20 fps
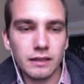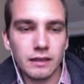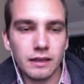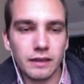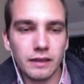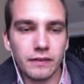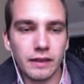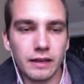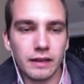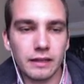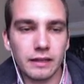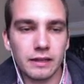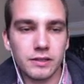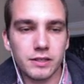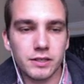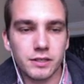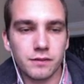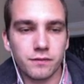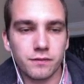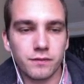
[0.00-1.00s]
And that allows
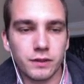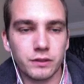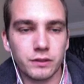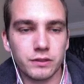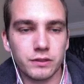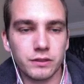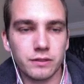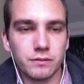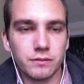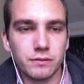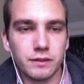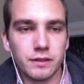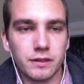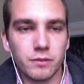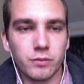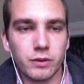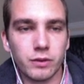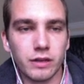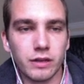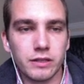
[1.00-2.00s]
us to filter with the
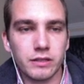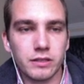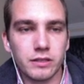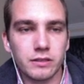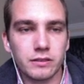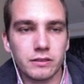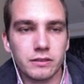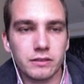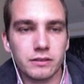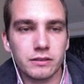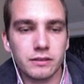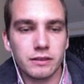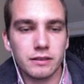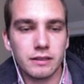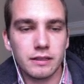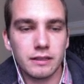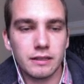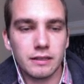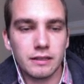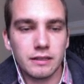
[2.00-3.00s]
brush.
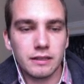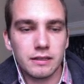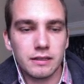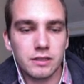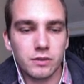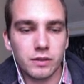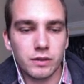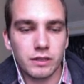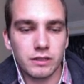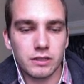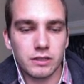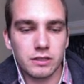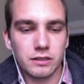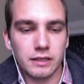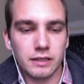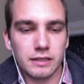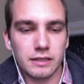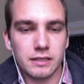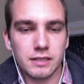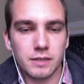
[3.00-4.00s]
So we can just
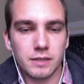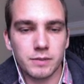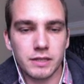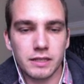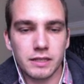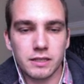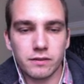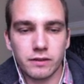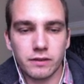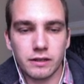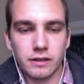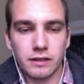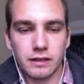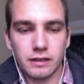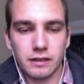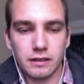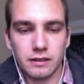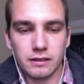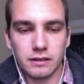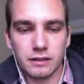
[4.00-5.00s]
look at subsets of our
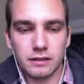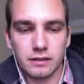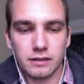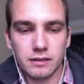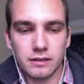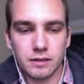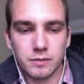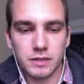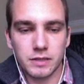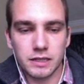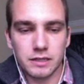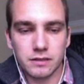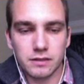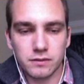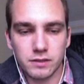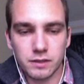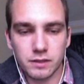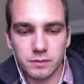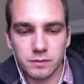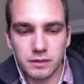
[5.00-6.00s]
data and then subsets of
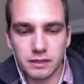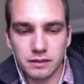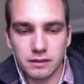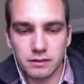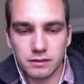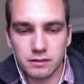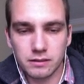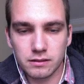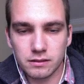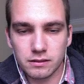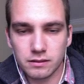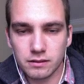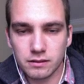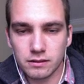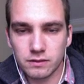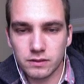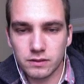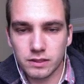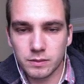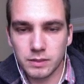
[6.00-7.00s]
subsets of
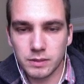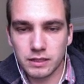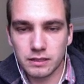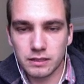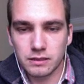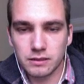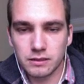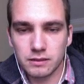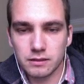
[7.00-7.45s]
subsets.